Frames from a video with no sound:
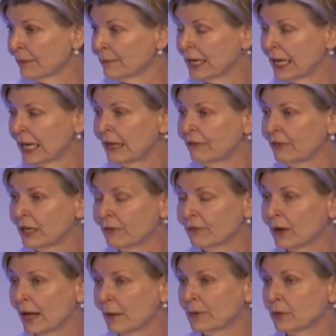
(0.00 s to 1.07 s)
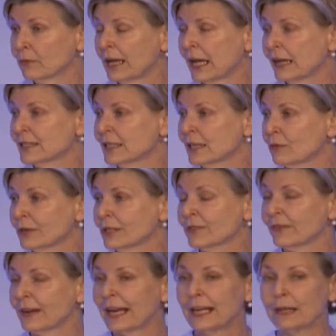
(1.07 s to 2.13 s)
I mean, even if rapid rehousing works
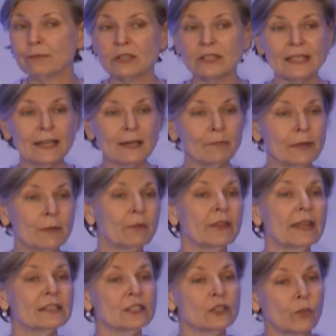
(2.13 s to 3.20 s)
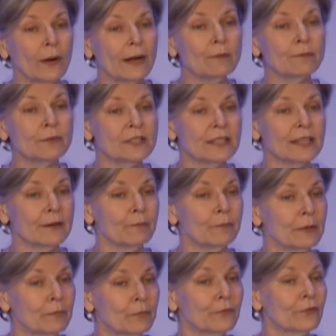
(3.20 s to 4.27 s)
for 80% of people, that's 20% of
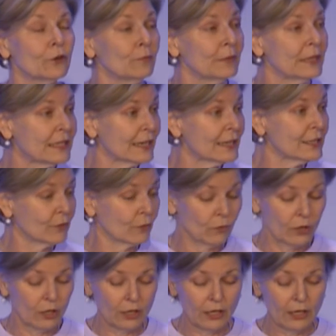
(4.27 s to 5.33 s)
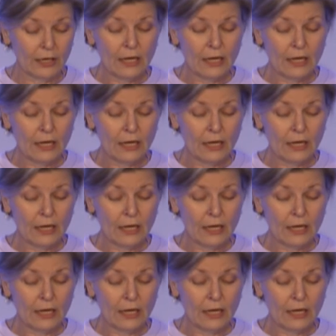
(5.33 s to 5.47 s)
people for whom it doesn't work.